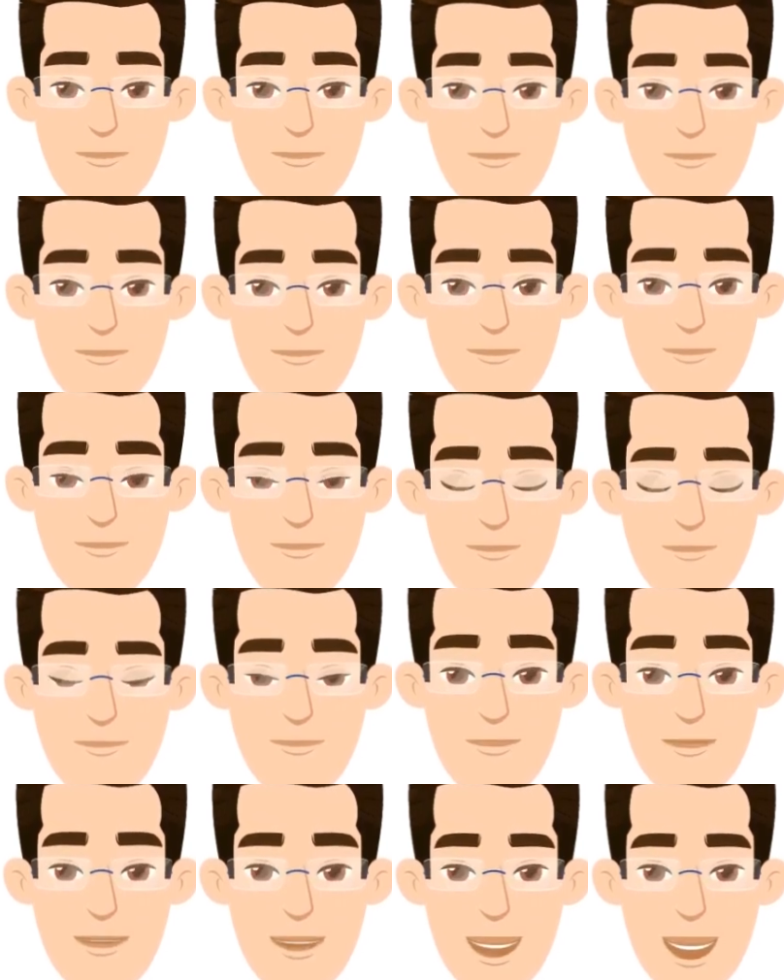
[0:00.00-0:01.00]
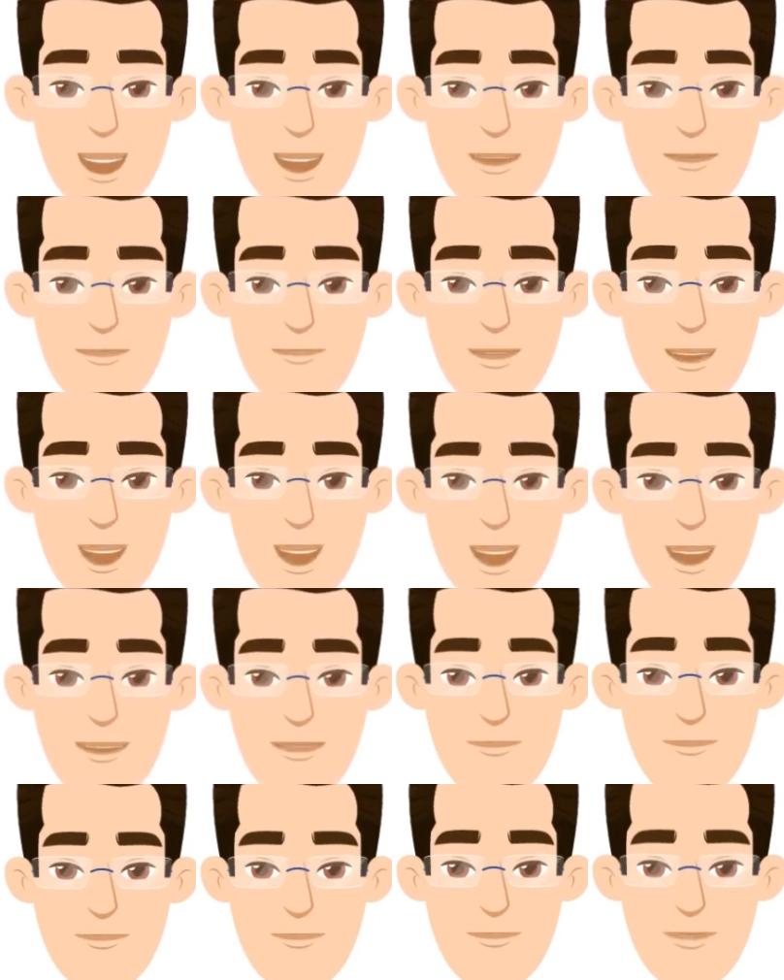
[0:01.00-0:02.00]
2. Pulmonary
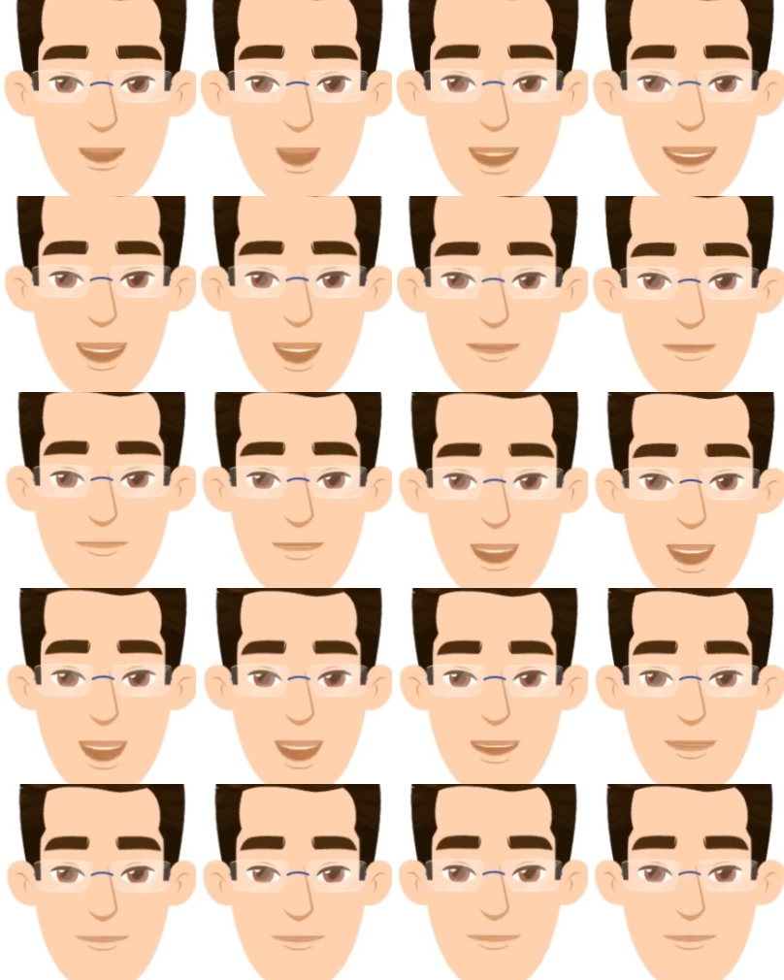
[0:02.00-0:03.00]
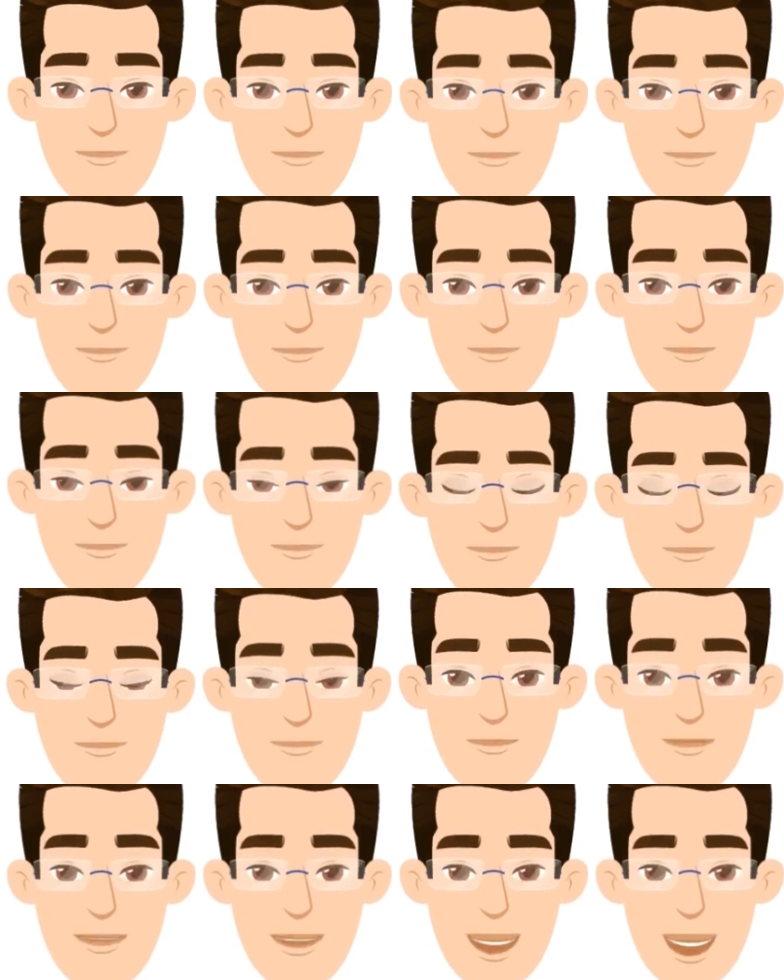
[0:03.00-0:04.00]
artery carries deoxygenated
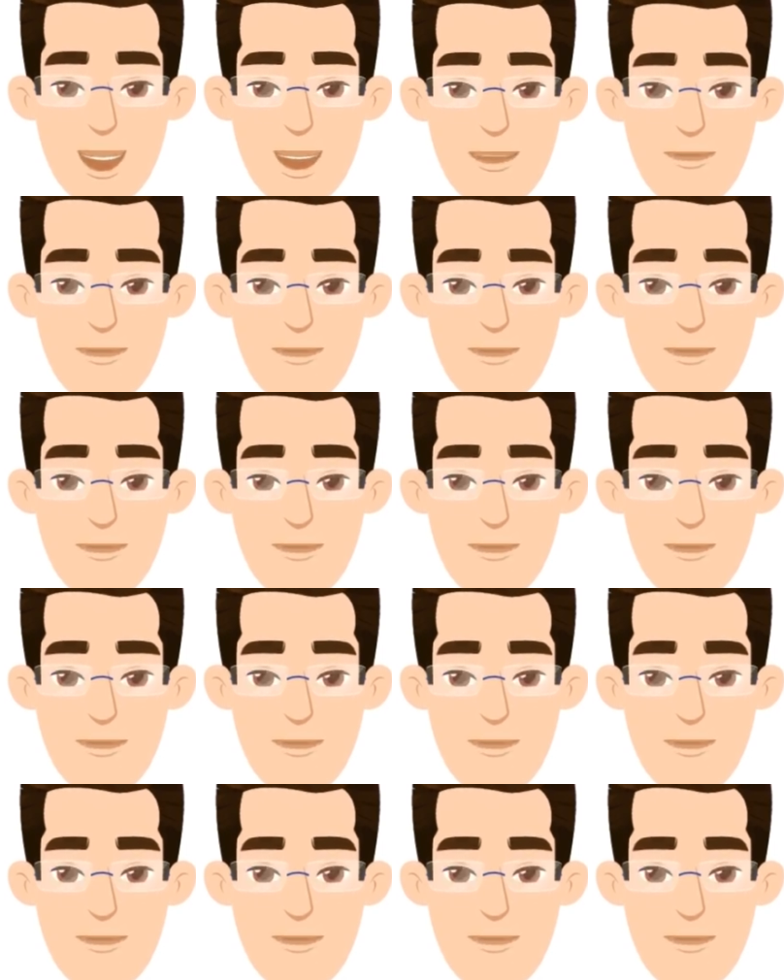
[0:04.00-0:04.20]
blood from the